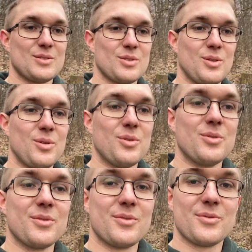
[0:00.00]
so
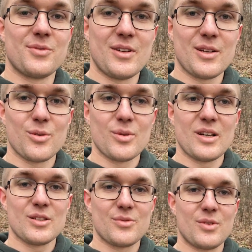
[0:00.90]
thank you
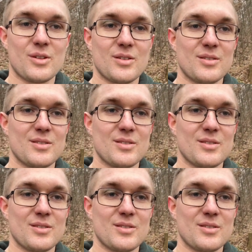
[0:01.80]
guys for... actually